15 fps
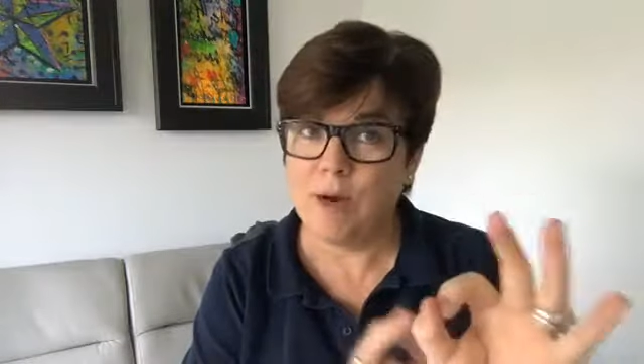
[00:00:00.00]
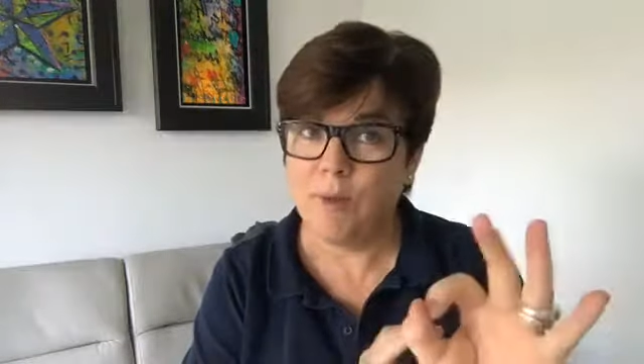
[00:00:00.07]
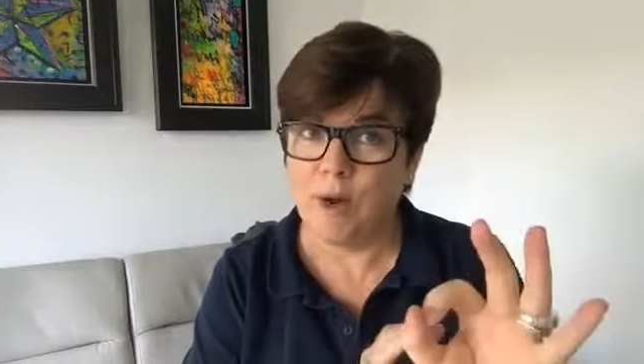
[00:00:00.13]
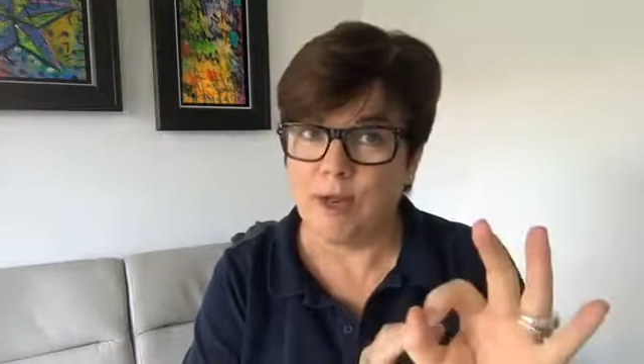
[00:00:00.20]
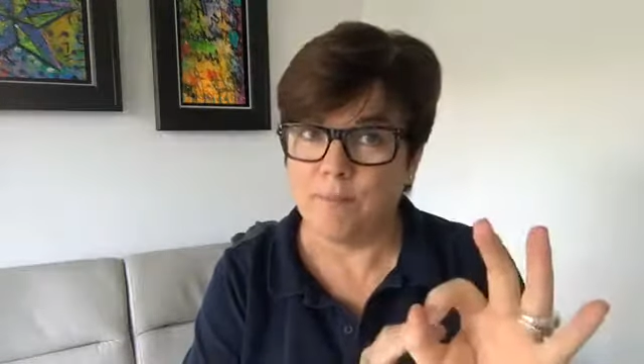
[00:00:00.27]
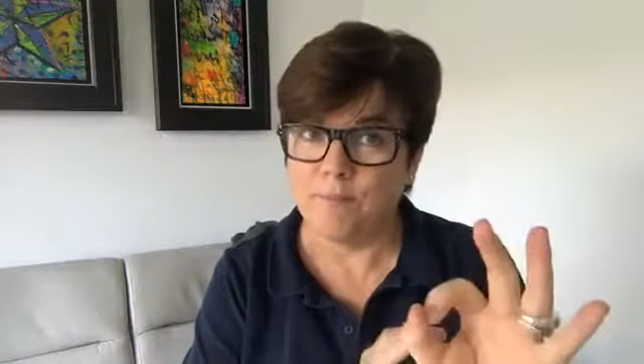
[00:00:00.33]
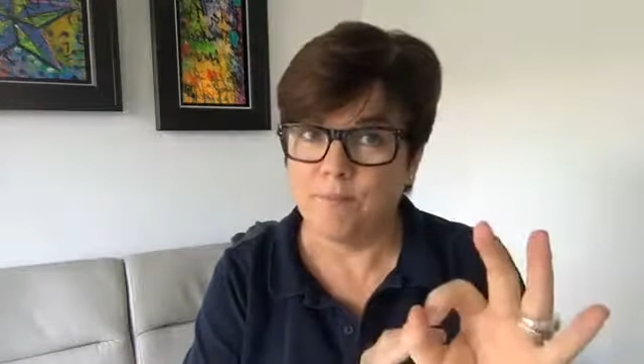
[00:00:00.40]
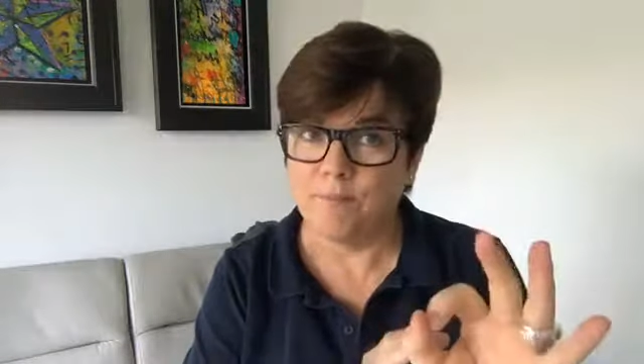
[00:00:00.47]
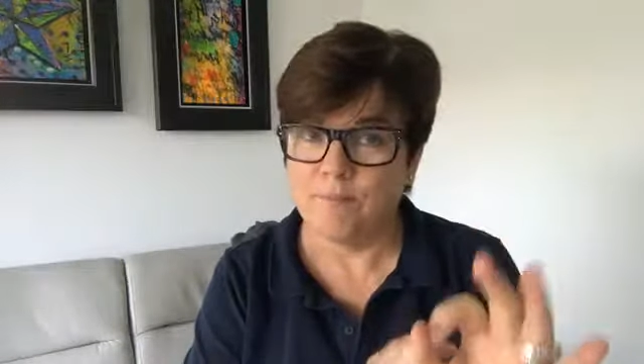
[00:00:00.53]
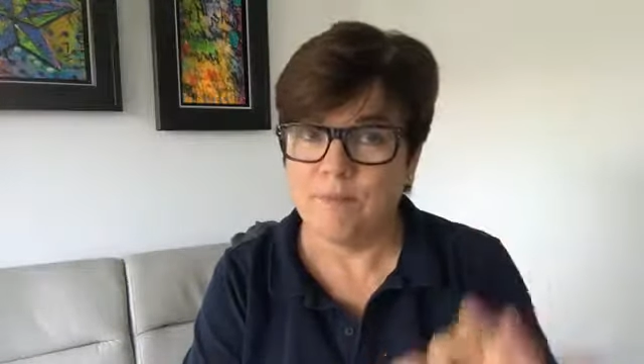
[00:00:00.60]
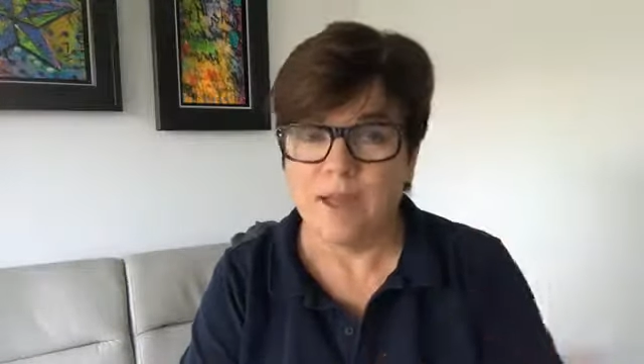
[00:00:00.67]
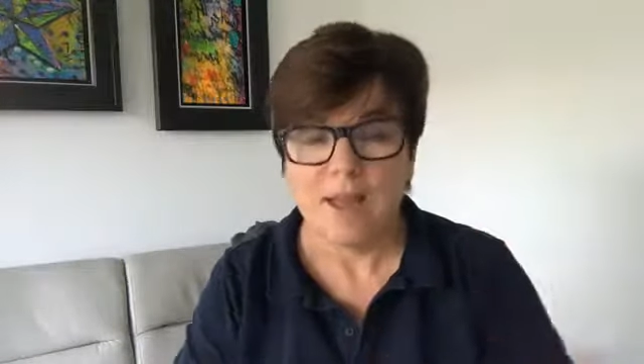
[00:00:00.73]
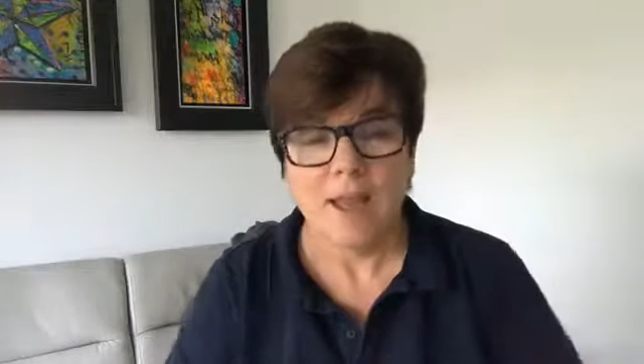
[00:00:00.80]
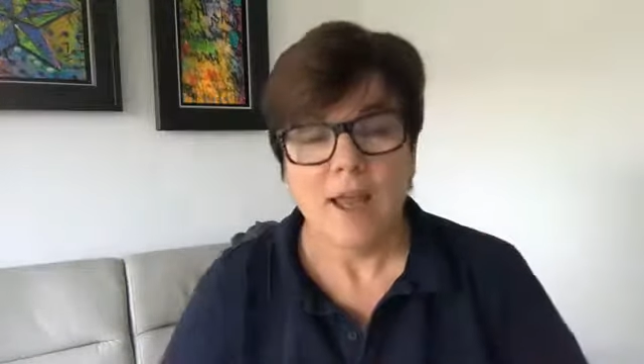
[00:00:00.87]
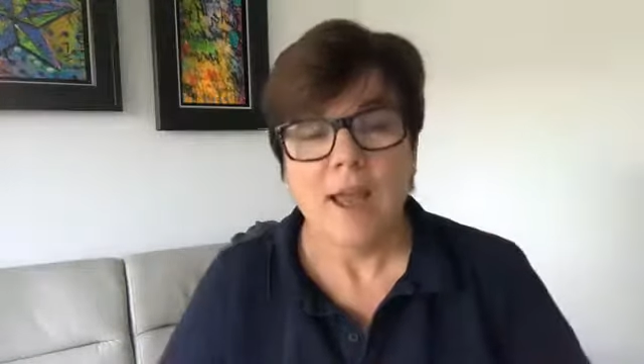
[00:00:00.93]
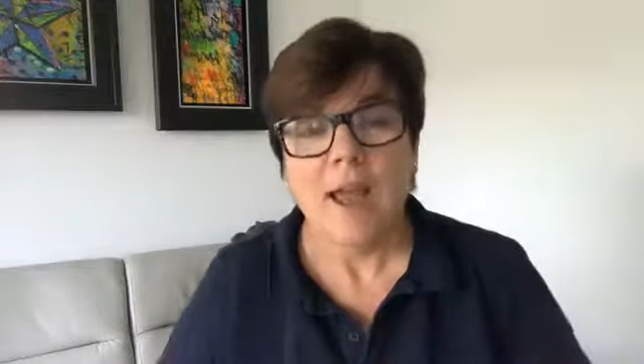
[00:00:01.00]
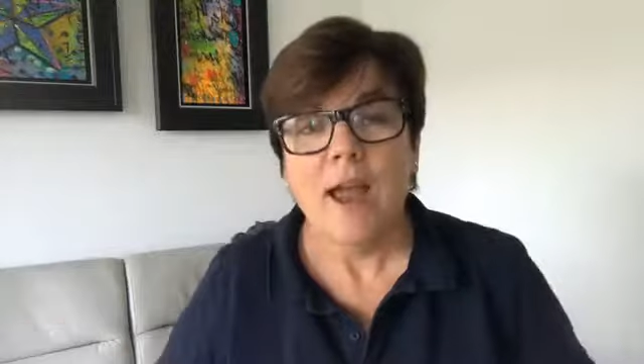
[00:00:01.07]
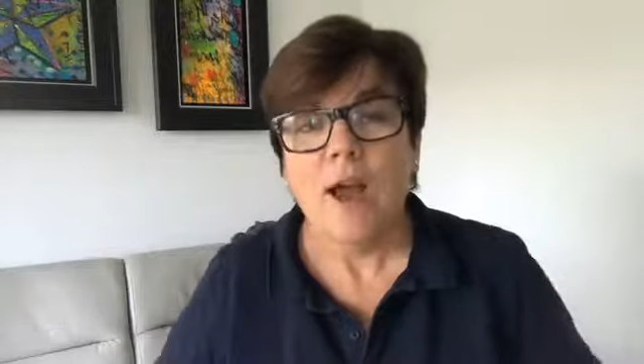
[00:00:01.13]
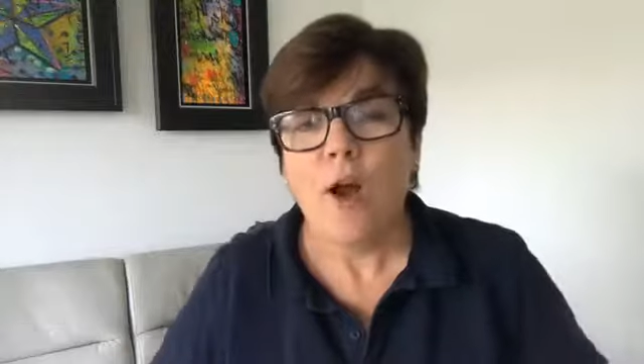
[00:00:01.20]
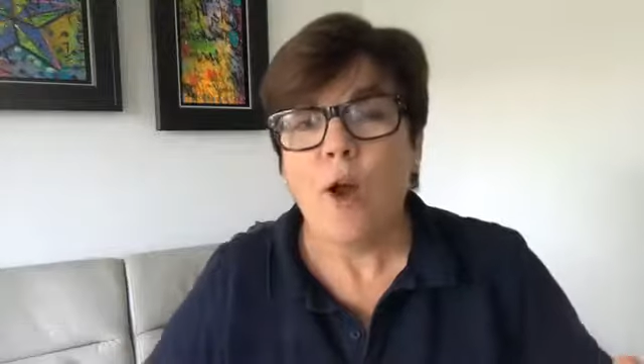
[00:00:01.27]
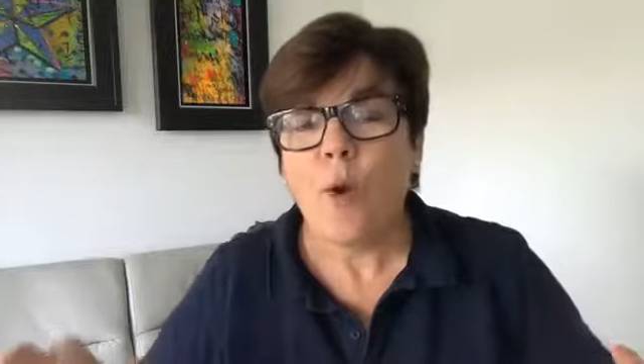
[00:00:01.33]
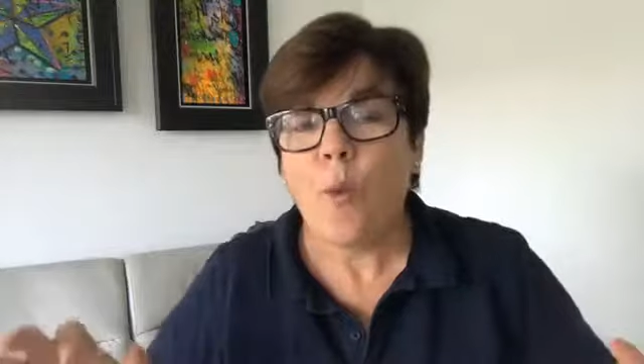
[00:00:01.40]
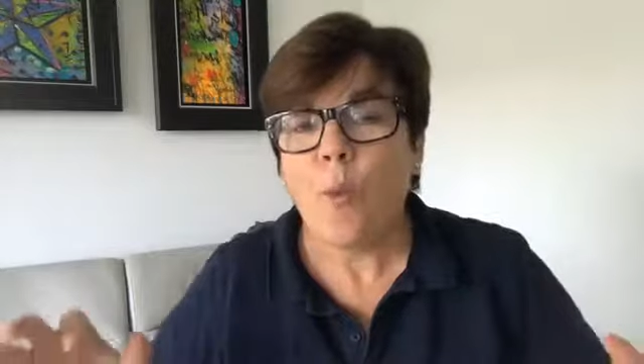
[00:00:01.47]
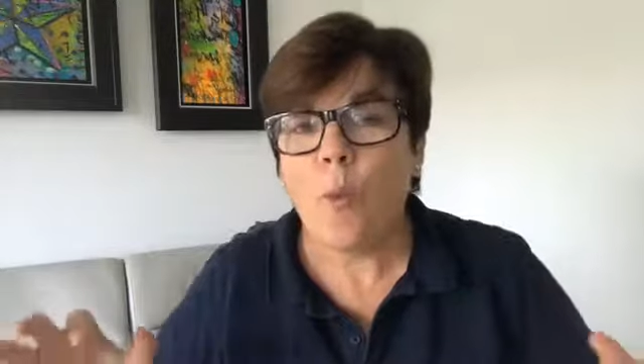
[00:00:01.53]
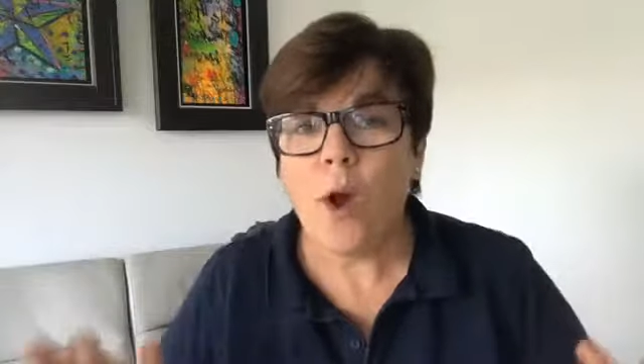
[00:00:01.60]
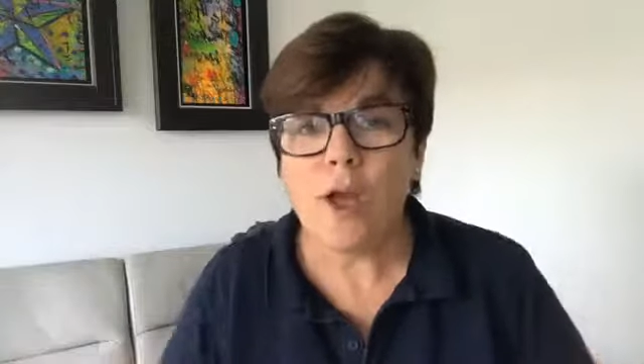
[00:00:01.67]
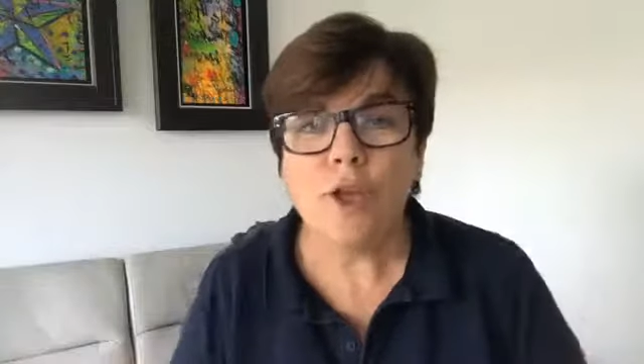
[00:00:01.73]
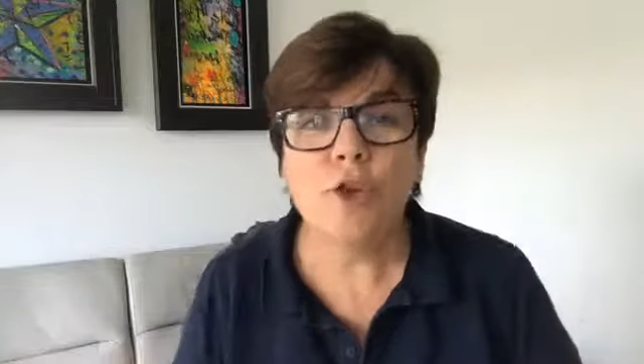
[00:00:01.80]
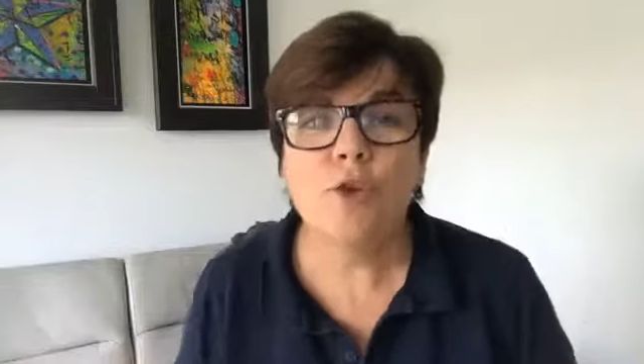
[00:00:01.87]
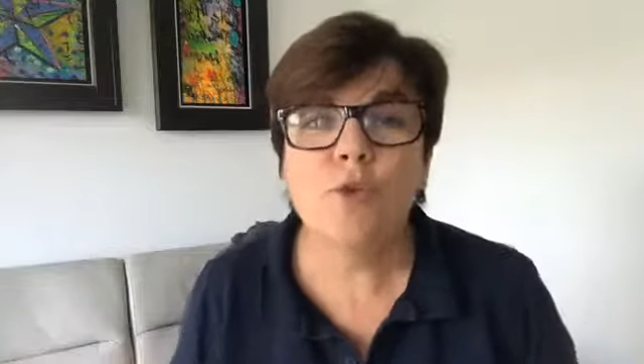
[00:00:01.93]
wait.
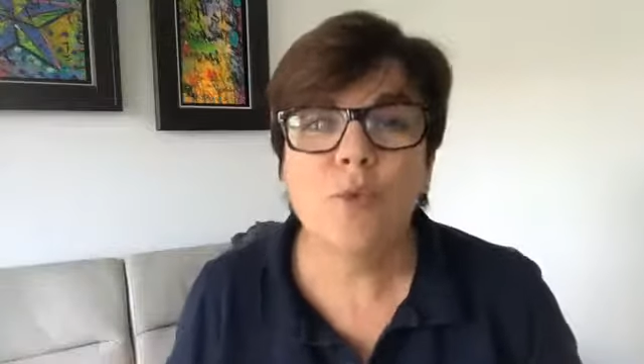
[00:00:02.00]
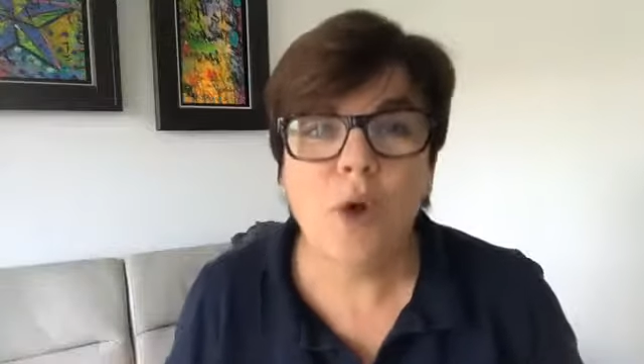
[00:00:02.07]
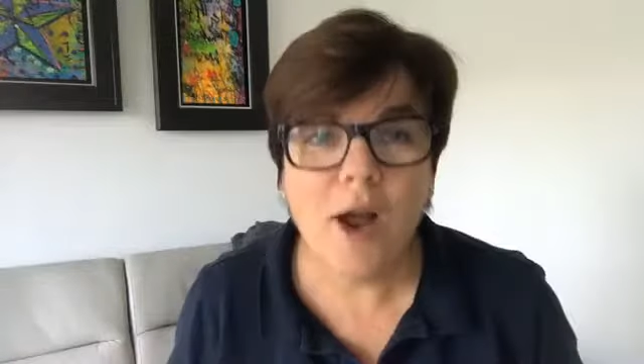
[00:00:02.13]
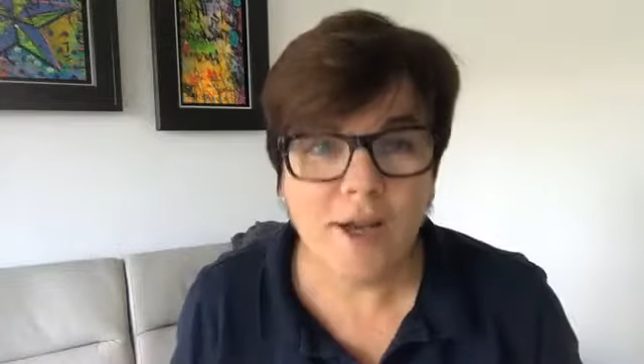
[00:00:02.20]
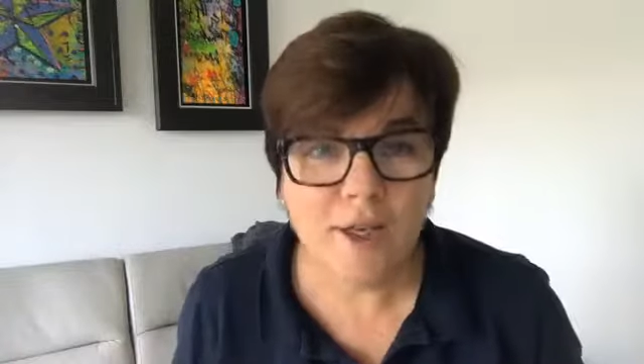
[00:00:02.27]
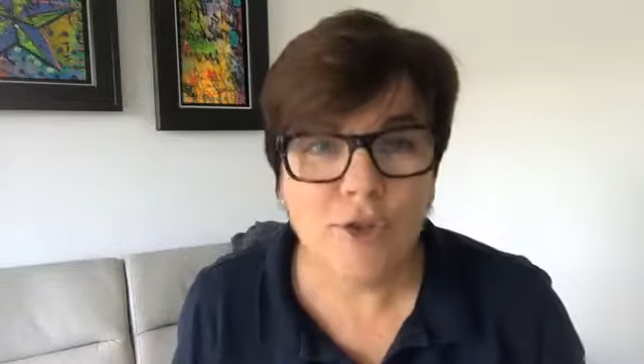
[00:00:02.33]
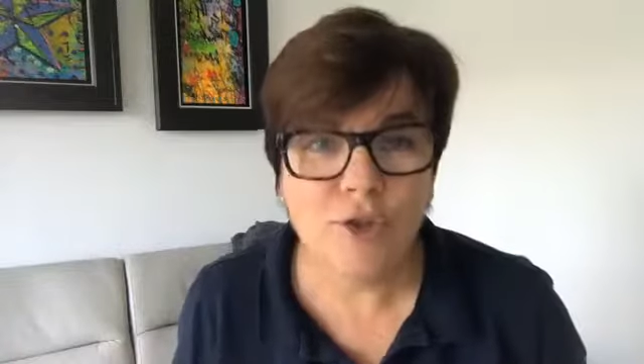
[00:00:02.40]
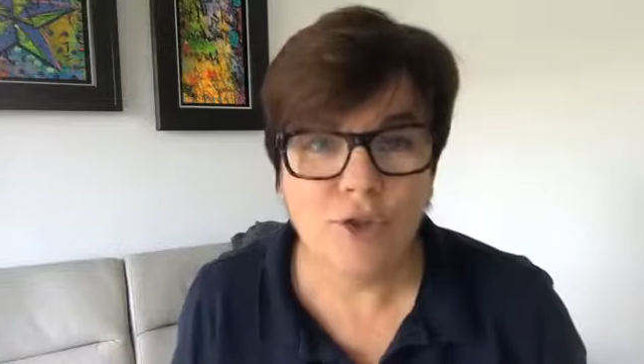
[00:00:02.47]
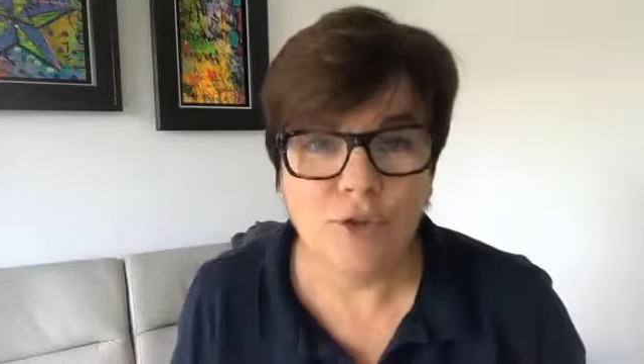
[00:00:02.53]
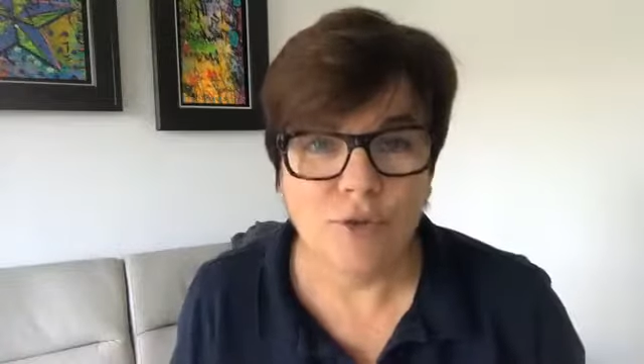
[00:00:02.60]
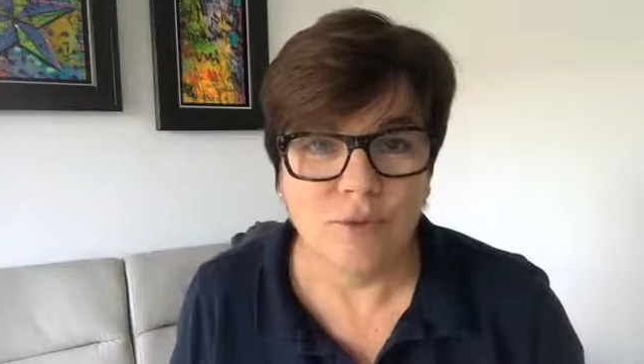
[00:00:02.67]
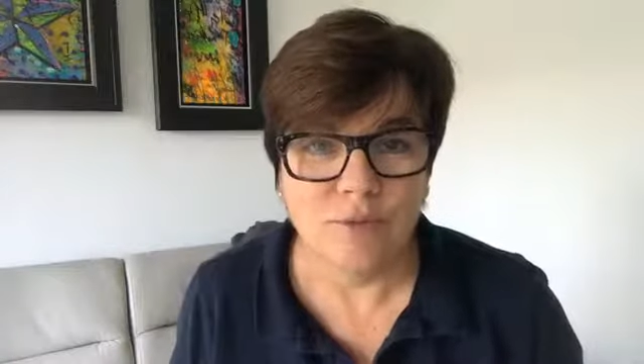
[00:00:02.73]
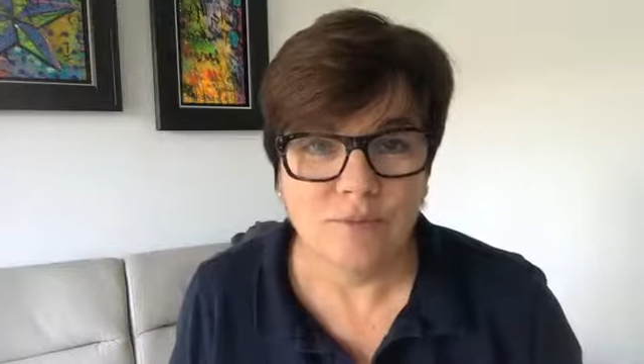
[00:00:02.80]
What you want to do